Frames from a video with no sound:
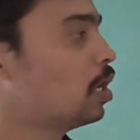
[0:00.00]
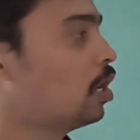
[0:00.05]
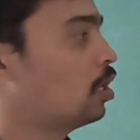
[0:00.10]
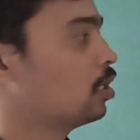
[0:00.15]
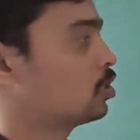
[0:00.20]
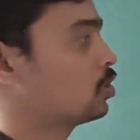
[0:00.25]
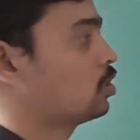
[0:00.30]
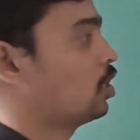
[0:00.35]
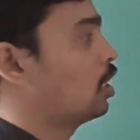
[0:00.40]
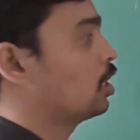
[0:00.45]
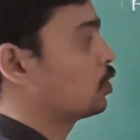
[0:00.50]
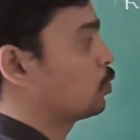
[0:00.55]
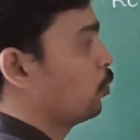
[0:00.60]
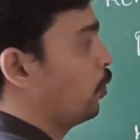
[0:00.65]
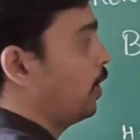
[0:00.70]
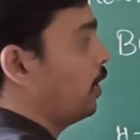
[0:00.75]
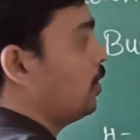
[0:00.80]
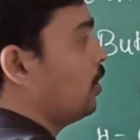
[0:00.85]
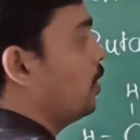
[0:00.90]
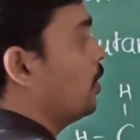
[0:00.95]
are starts
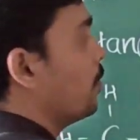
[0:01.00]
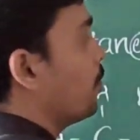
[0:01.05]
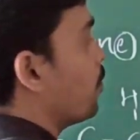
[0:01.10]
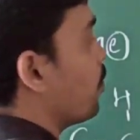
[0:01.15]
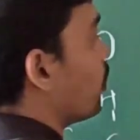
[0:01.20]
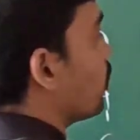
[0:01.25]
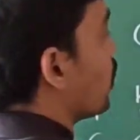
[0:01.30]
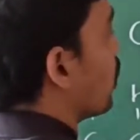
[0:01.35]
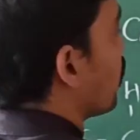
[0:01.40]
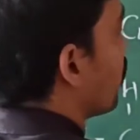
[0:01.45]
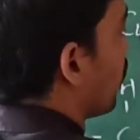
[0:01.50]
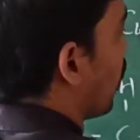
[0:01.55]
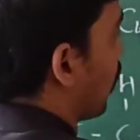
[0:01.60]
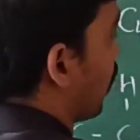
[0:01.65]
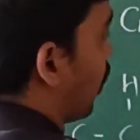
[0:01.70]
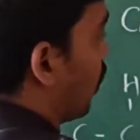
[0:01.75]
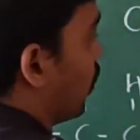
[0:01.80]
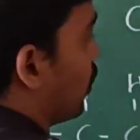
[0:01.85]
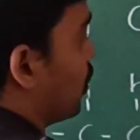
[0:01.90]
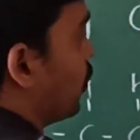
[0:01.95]
with
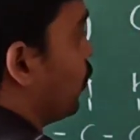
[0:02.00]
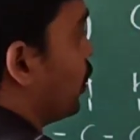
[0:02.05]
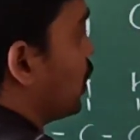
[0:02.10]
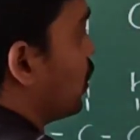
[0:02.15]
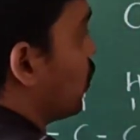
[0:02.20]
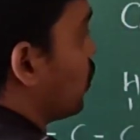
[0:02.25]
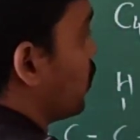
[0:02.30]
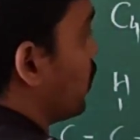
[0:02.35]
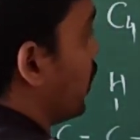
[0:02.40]
the